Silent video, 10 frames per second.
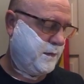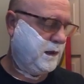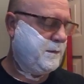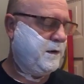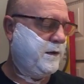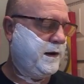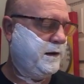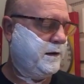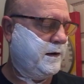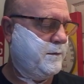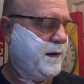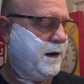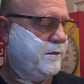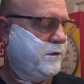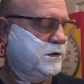But let me read
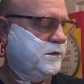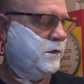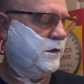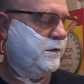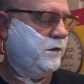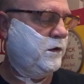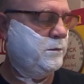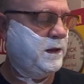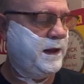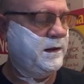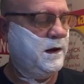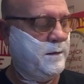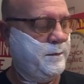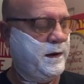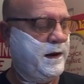about it first of all. The Firm Blade
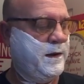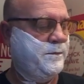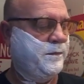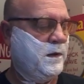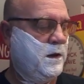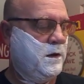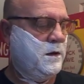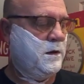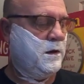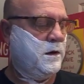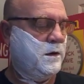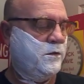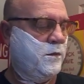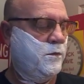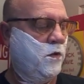Company. It's
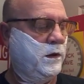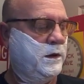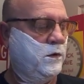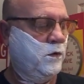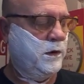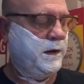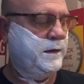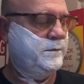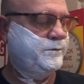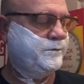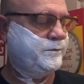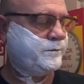from Portland, Oregon.